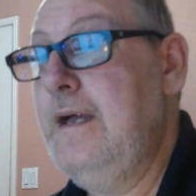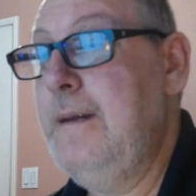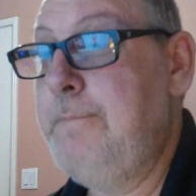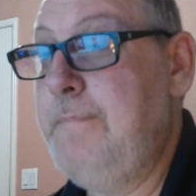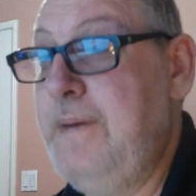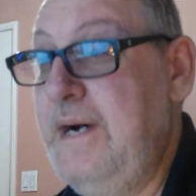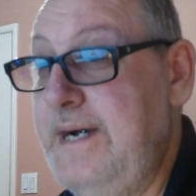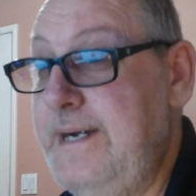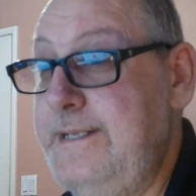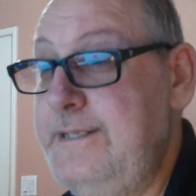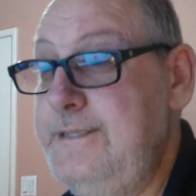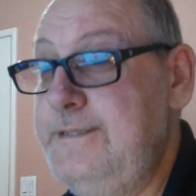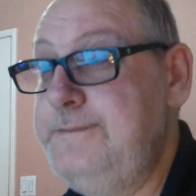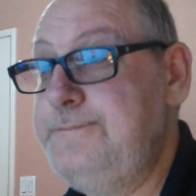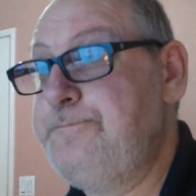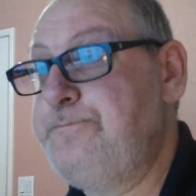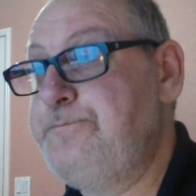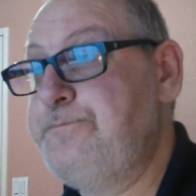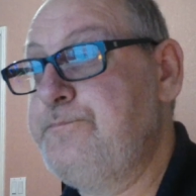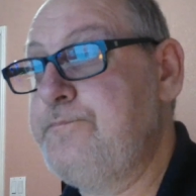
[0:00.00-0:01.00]
But
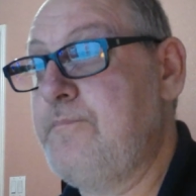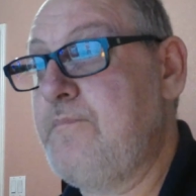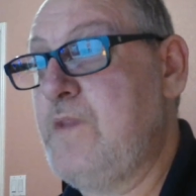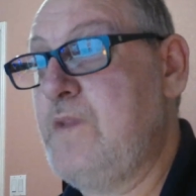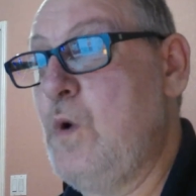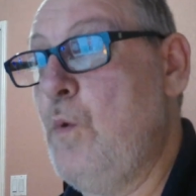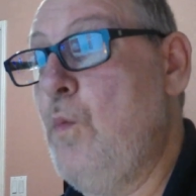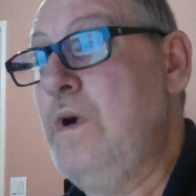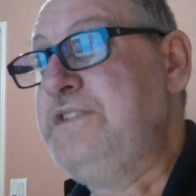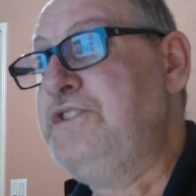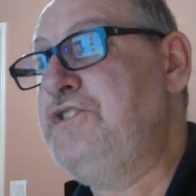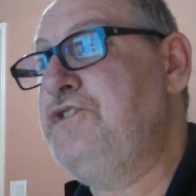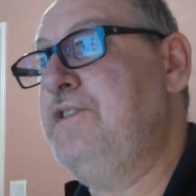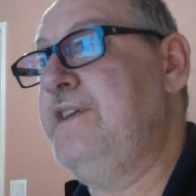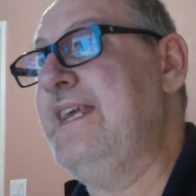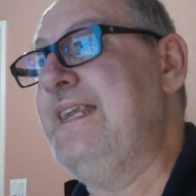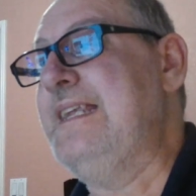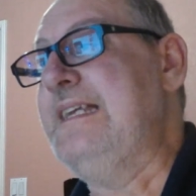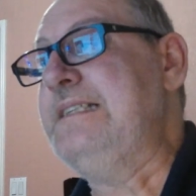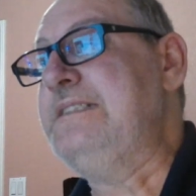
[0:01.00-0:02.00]
once you
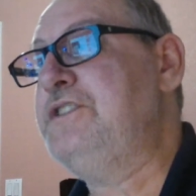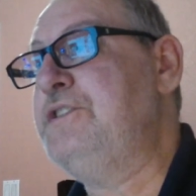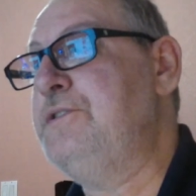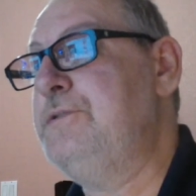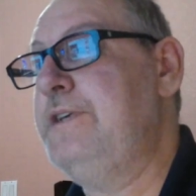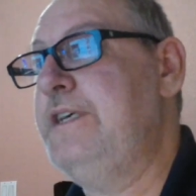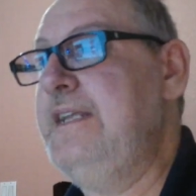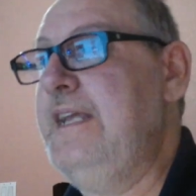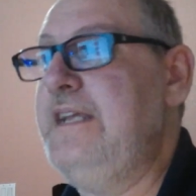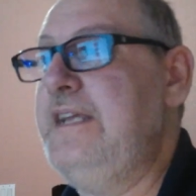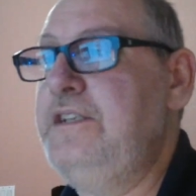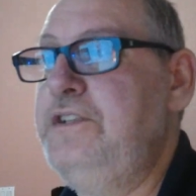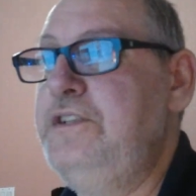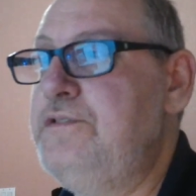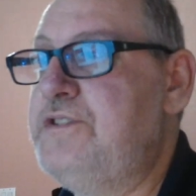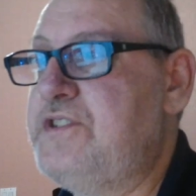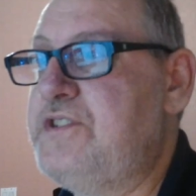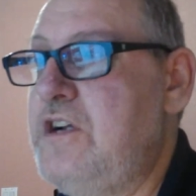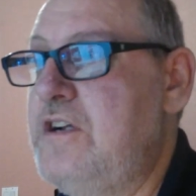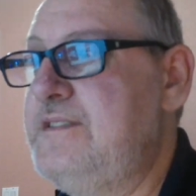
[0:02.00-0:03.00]
get into it and you
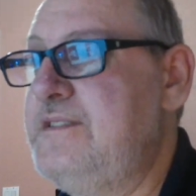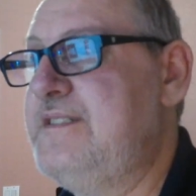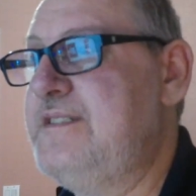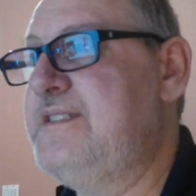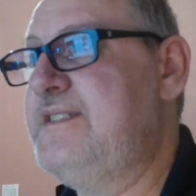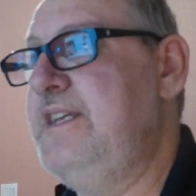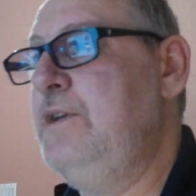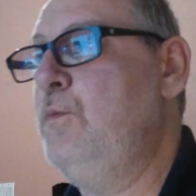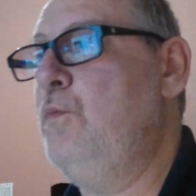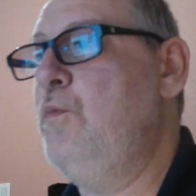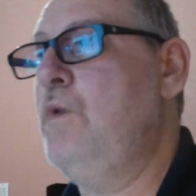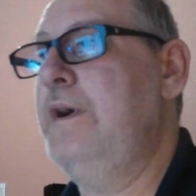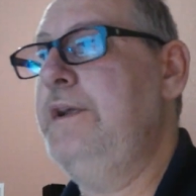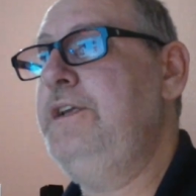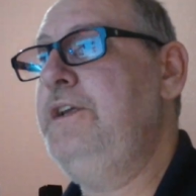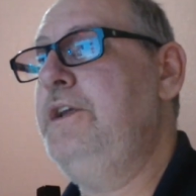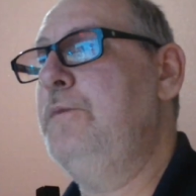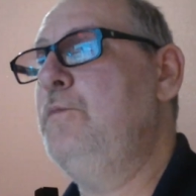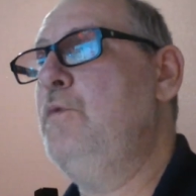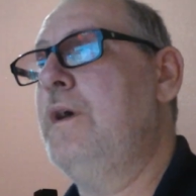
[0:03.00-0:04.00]
start to see what
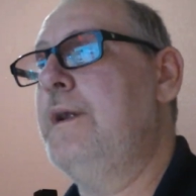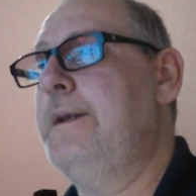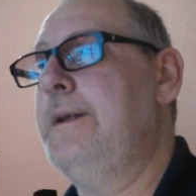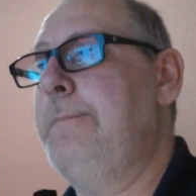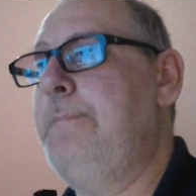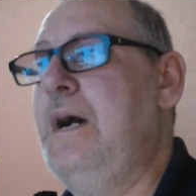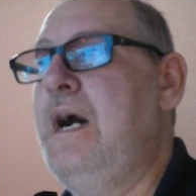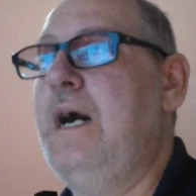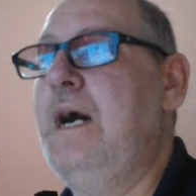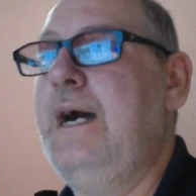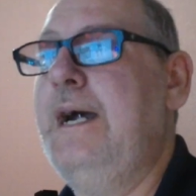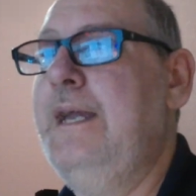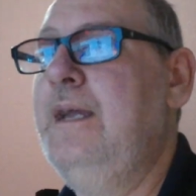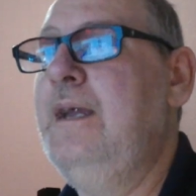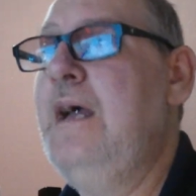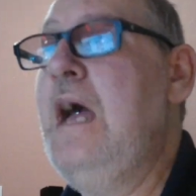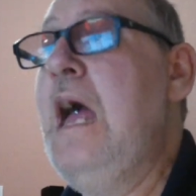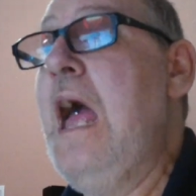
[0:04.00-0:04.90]
you want to buy,